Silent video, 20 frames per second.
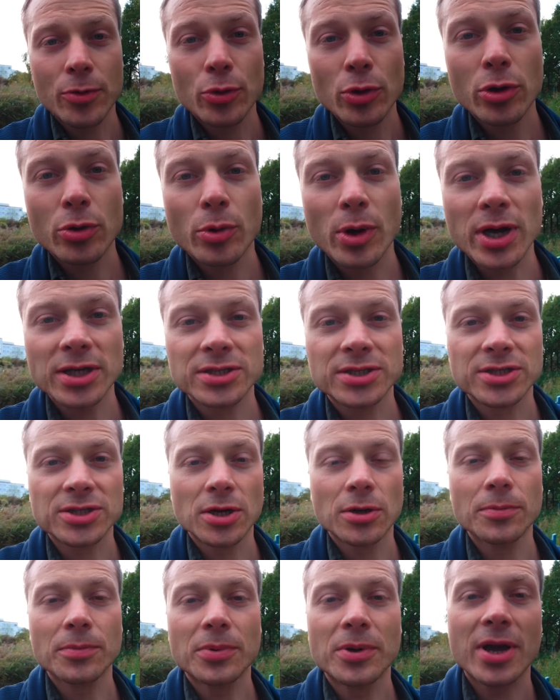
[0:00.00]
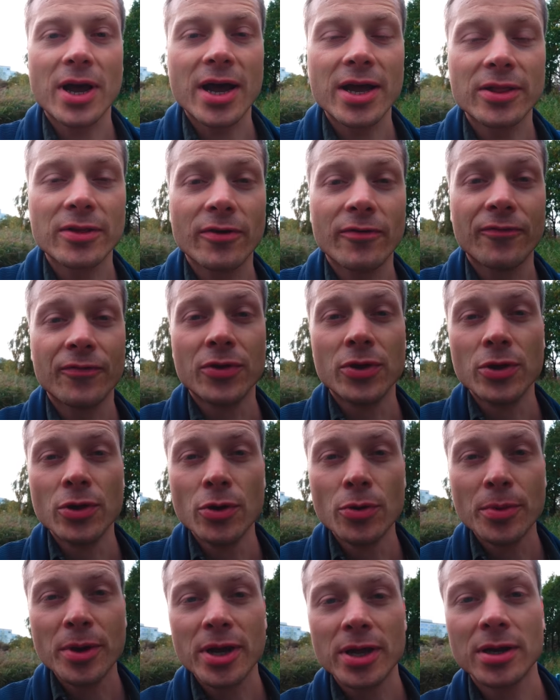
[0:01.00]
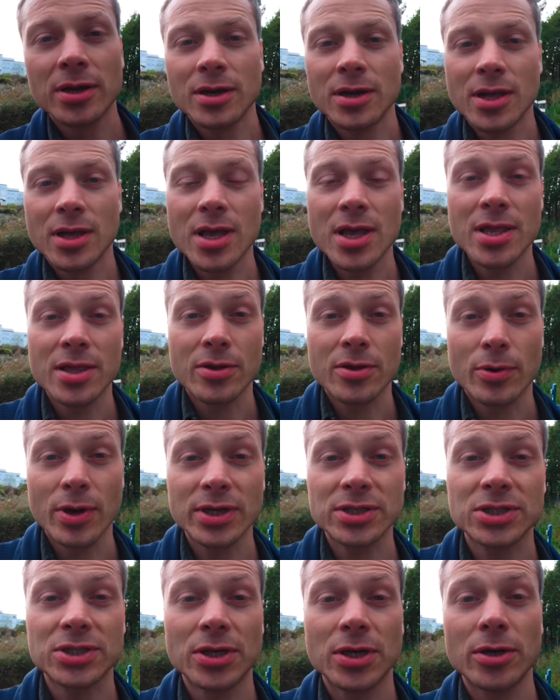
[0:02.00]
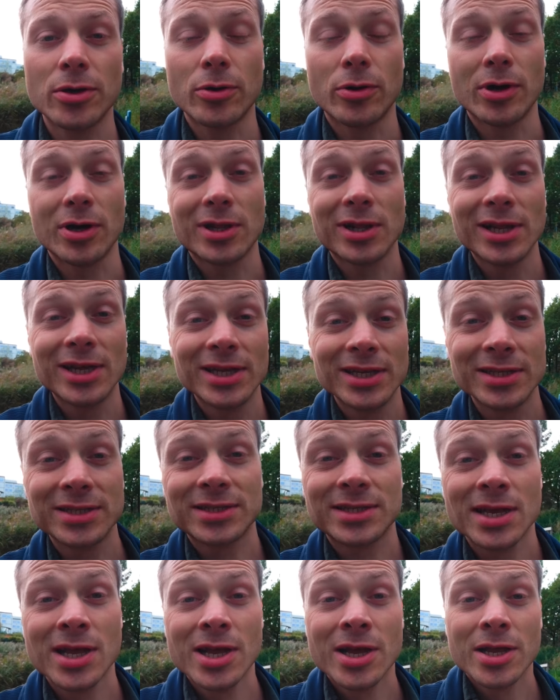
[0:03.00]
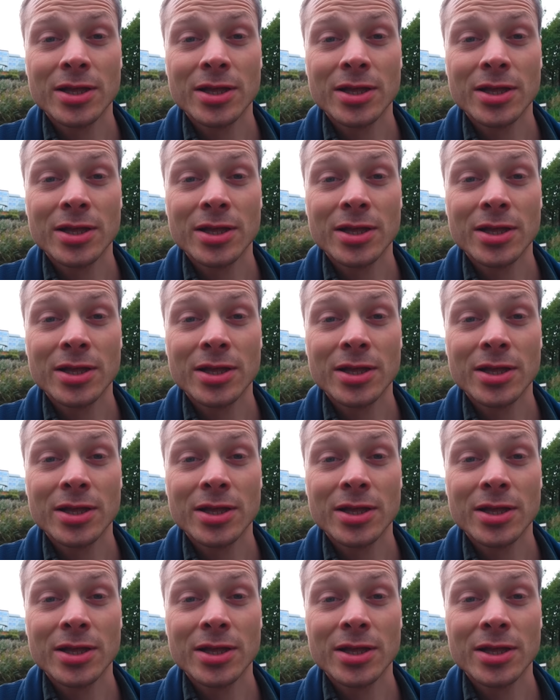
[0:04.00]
requires some kind of human interaction, or at least